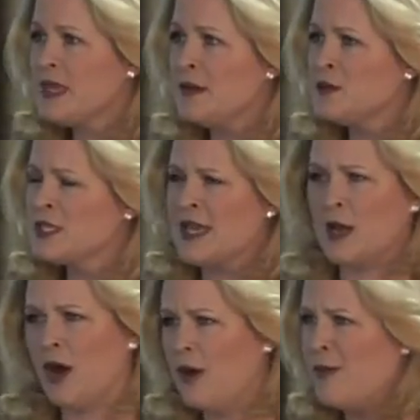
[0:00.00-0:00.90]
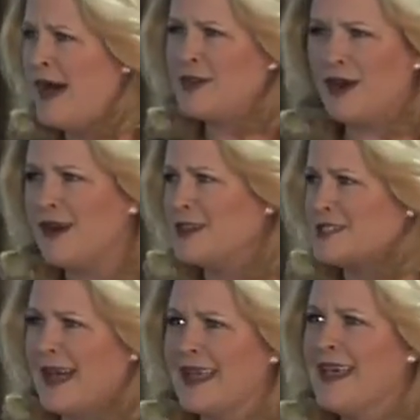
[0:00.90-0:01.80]
I'm just like, oh my
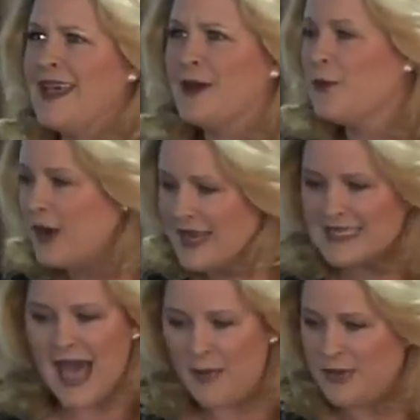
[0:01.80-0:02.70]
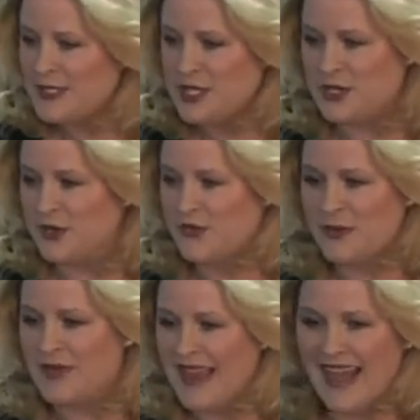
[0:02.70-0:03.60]
gosh, like what has happened to you
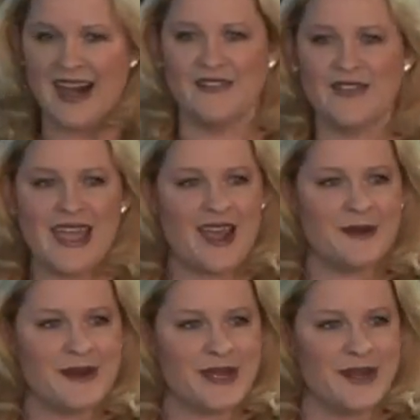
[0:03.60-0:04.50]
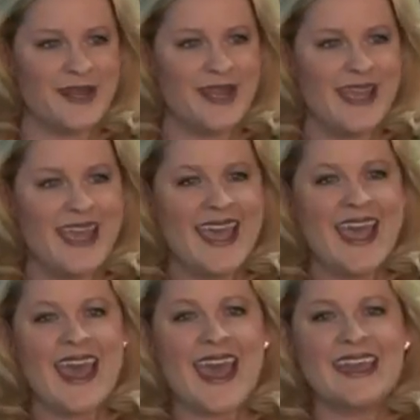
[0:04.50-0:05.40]
from like half an hour ago?
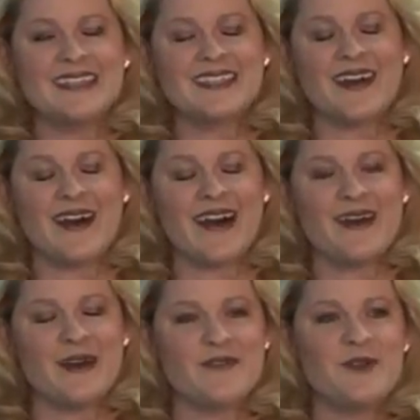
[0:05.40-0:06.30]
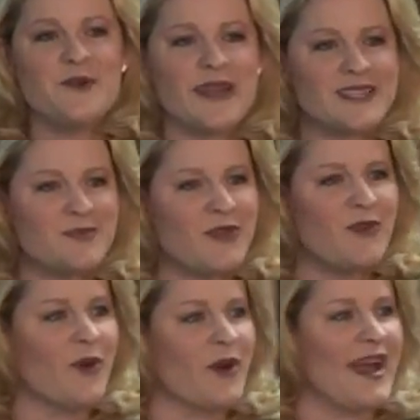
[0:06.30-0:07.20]
And I, a few weeks
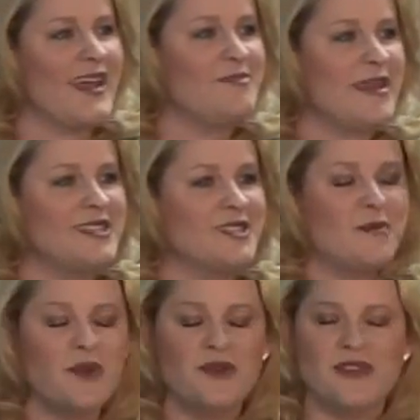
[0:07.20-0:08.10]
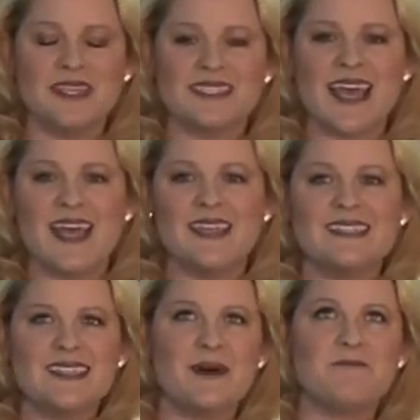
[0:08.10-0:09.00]
before, I had been to the movies
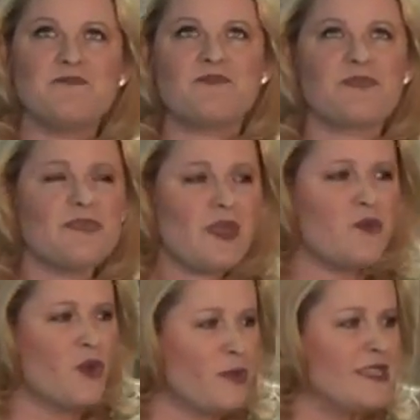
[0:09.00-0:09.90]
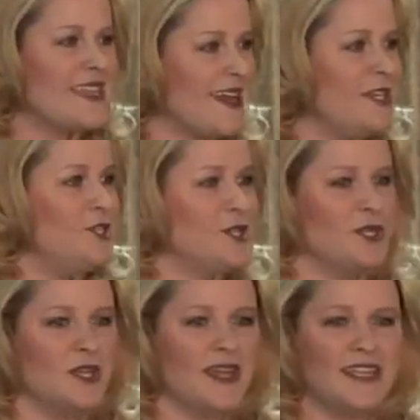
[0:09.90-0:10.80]
and. Um, Robert Downey
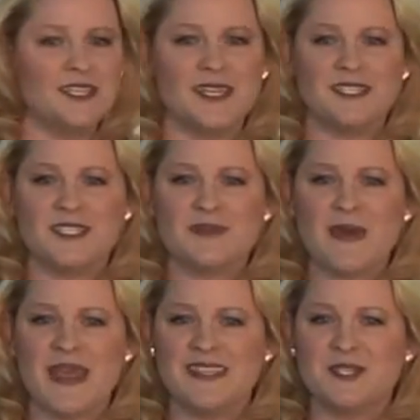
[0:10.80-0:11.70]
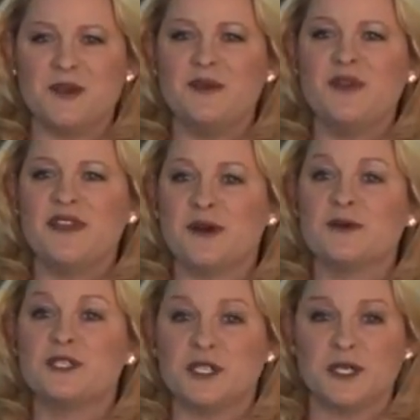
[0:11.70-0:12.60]
Jr. had just made this new movie
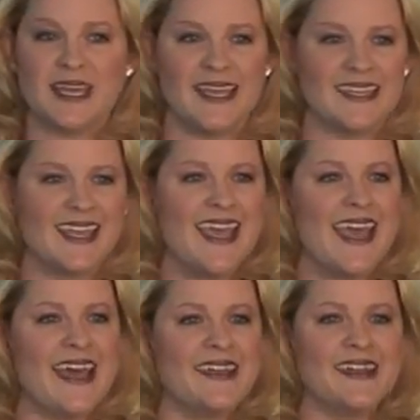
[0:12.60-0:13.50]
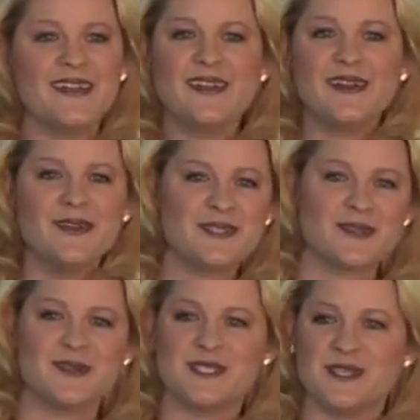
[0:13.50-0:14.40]
called Due Date, and I don't know who
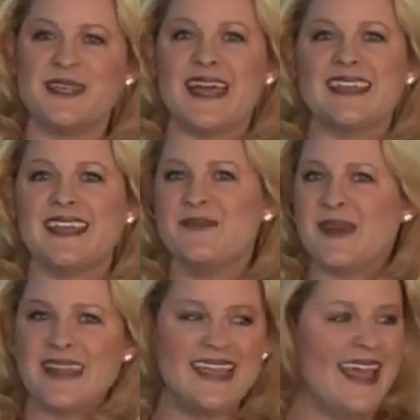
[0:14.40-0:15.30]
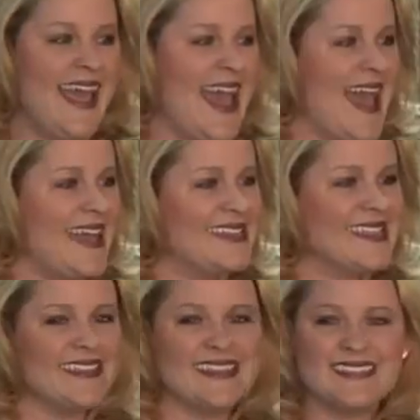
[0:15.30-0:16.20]
saw Due Date. Anybody? And
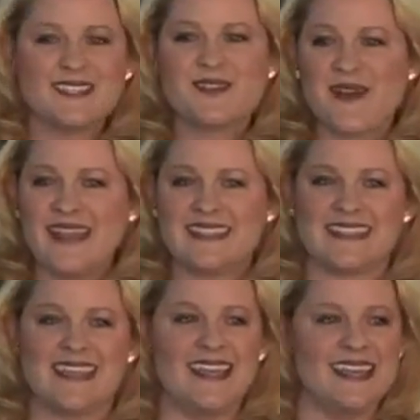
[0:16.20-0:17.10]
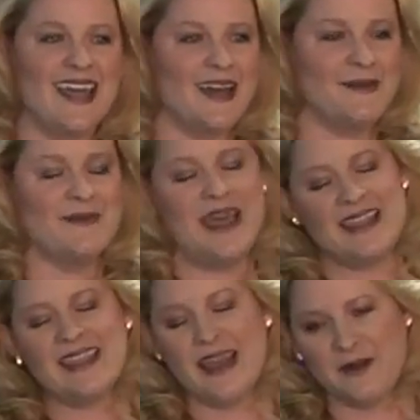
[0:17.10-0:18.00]
there's this great scene, um,
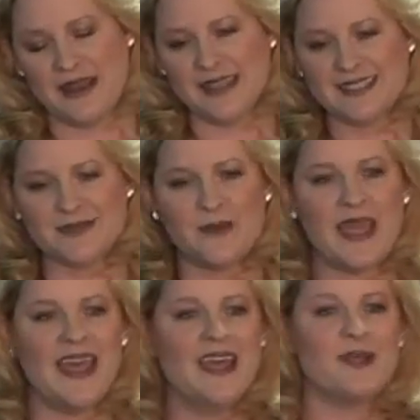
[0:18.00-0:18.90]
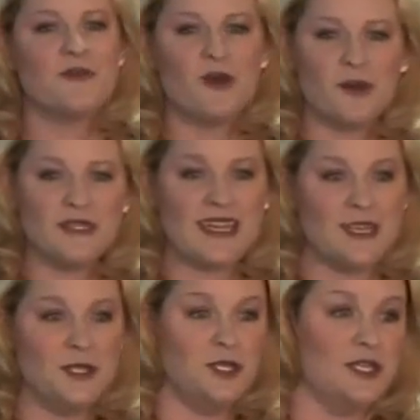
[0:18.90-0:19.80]
hilarious, where Robert
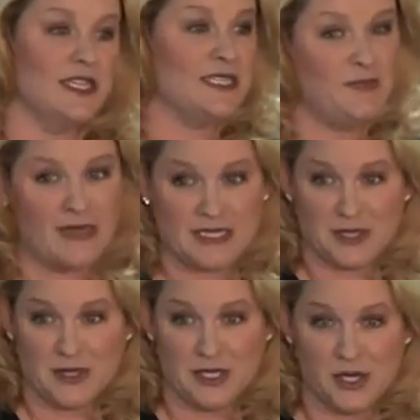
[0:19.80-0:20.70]
Downey Jr. spits on the